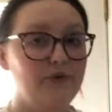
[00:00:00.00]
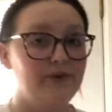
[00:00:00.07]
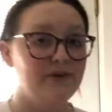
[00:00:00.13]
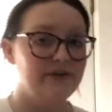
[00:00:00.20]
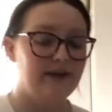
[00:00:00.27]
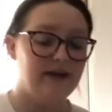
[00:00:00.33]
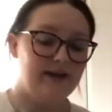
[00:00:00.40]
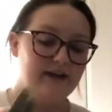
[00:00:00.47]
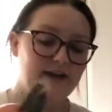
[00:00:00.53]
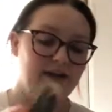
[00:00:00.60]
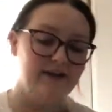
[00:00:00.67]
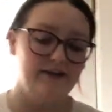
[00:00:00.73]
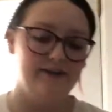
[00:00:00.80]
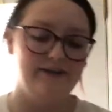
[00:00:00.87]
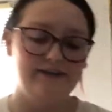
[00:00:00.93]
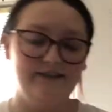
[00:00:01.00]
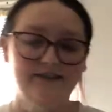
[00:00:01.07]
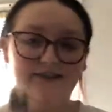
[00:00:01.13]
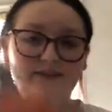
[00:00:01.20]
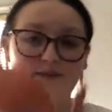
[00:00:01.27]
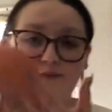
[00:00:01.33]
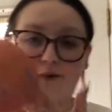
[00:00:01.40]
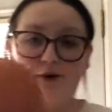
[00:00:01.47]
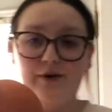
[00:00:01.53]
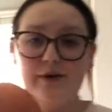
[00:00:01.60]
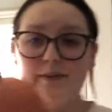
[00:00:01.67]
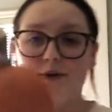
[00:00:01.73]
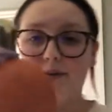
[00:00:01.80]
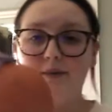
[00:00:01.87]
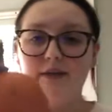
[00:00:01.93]
the dad, I got this smaller
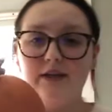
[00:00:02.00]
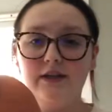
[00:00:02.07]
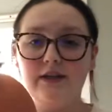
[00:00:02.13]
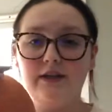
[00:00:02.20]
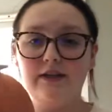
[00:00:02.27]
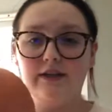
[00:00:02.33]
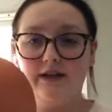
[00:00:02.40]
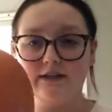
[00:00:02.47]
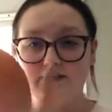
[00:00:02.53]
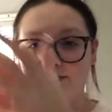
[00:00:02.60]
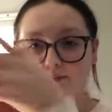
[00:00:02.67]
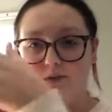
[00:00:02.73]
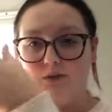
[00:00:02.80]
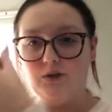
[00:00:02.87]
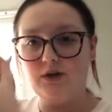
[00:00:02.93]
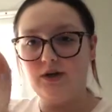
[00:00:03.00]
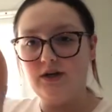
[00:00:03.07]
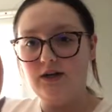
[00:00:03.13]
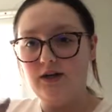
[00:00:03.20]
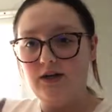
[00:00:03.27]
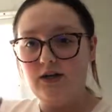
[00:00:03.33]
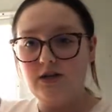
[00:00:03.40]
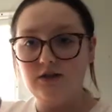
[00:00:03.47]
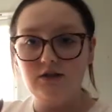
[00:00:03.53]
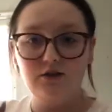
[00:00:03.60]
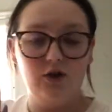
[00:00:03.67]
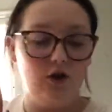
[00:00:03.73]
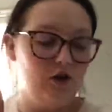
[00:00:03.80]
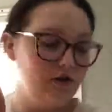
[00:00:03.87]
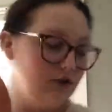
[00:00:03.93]
pumpkin that's more
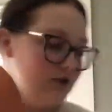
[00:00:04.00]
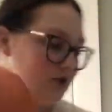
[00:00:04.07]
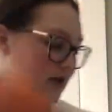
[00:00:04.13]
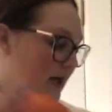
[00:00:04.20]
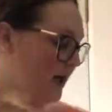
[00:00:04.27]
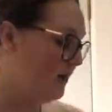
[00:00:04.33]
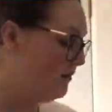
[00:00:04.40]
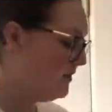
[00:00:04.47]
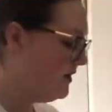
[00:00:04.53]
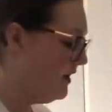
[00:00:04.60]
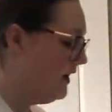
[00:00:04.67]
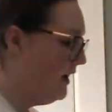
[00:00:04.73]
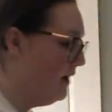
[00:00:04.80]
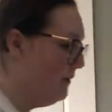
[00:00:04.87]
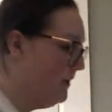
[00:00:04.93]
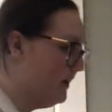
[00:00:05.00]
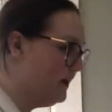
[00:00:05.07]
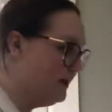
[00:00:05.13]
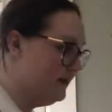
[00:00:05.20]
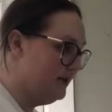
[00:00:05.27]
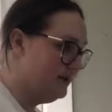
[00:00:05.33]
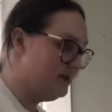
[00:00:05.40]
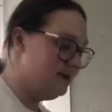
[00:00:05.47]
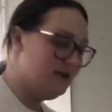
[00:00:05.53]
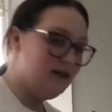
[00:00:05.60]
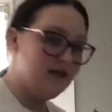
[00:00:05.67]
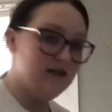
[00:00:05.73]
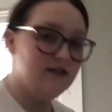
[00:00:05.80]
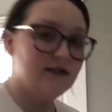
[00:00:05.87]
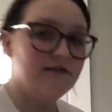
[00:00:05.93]
long shaped because
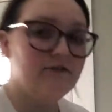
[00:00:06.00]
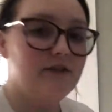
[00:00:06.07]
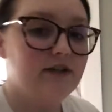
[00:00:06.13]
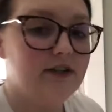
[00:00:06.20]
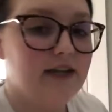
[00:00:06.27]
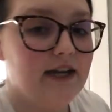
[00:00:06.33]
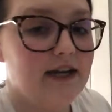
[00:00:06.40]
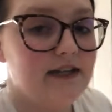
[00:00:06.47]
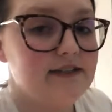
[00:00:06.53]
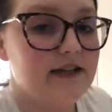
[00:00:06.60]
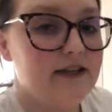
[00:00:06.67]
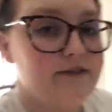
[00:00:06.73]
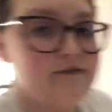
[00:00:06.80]
he definitely has a